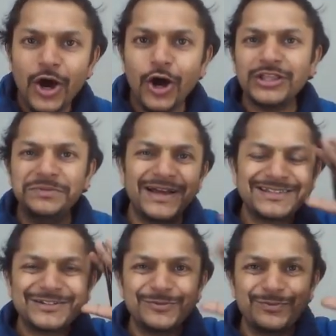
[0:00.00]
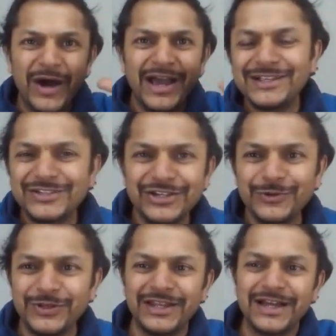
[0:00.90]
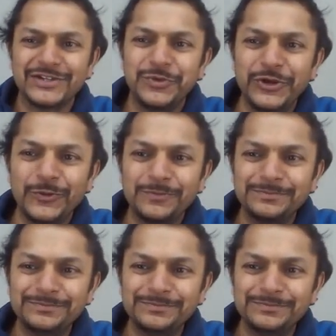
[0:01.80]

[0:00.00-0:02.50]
All the best. Bye. See you in the next video.